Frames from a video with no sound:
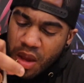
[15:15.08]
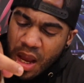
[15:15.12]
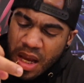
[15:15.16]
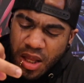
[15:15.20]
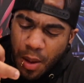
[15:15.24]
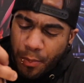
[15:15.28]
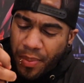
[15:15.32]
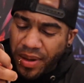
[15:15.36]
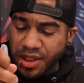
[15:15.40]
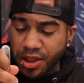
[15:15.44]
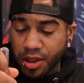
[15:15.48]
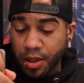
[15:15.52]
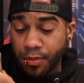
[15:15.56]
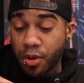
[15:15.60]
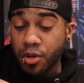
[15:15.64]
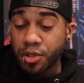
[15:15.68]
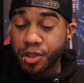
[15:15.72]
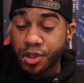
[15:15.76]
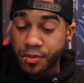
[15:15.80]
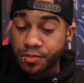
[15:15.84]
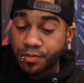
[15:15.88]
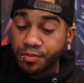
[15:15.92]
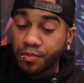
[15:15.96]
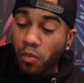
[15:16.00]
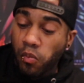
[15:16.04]
It depends on the
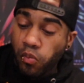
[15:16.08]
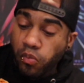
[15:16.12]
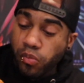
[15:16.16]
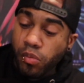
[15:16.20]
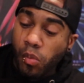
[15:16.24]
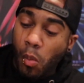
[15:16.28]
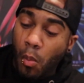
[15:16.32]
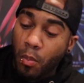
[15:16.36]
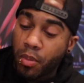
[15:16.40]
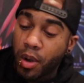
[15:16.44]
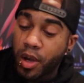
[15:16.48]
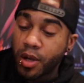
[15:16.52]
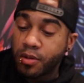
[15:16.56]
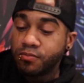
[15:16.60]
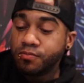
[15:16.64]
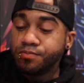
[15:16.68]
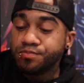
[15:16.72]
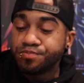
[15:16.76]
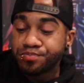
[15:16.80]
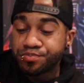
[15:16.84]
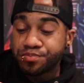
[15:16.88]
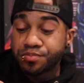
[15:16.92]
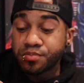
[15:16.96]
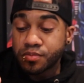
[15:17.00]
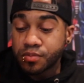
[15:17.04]
person, but
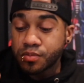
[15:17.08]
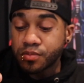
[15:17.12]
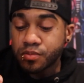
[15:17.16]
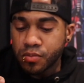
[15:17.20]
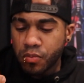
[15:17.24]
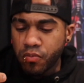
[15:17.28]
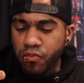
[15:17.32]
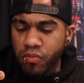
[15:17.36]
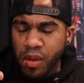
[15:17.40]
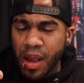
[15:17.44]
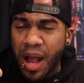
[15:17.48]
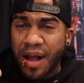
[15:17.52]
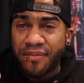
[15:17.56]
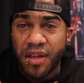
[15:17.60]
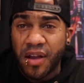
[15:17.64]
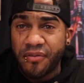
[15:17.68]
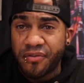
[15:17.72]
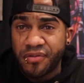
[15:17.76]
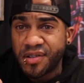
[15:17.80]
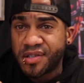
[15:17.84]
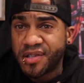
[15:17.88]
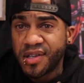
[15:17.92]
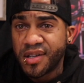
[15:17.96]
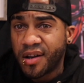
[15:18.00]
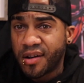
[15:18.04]
I've
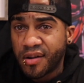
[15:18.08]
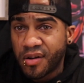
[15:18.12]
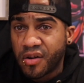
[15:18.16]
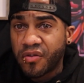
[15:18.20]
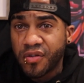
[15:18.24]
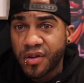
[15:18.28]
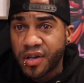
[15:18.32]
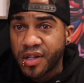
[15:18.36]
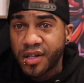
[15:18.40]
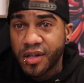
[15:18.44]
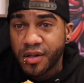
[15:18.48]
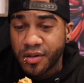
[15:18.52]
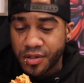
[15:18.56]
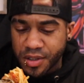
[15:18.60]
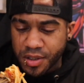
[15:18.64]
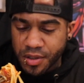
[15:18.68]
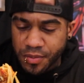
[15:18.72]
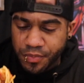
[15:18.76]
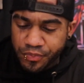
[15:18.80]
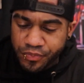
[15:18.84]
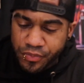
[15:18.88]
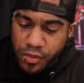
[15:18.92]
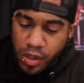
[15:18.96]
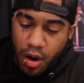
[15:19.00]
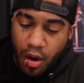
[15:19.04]
definitely seen it over the years,
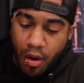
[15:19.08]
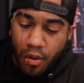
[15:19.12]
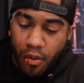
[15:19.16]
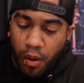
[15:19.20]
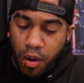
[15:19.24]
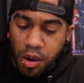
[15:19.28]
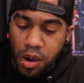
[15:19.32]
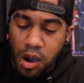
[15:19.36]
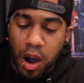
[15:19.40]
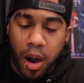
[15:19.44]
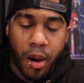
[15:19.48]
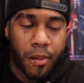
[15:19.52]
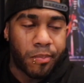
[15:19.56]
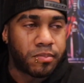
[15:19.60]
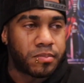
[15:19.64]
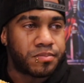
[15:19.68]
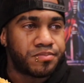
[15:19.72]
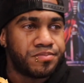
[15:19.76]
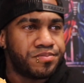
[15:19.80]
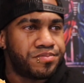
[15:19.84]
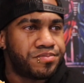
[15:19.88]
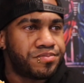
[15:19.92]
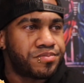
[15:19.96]
you know? Um,